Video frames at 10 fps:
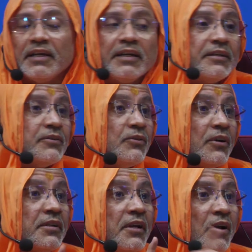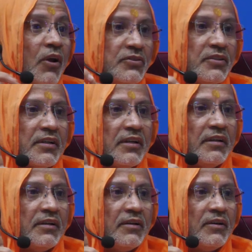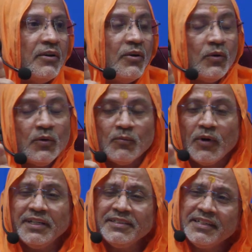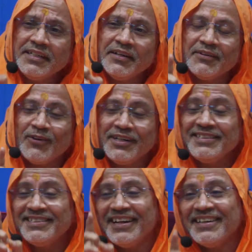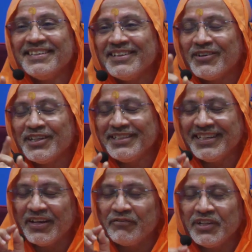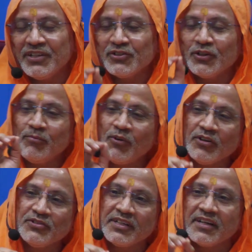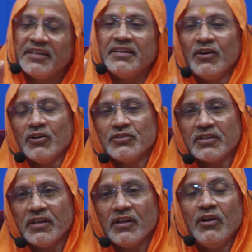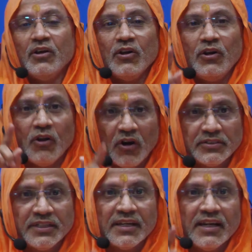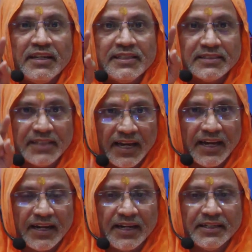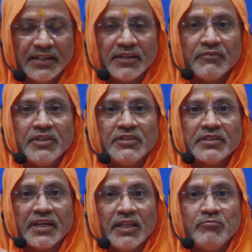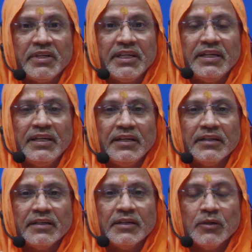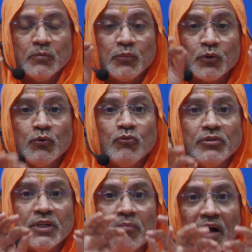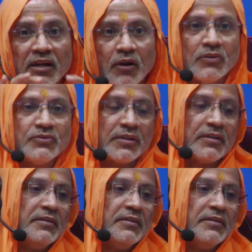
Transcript: It is not illogical. What is the definition of logical and illogical? Logical is that which can be proved by logic.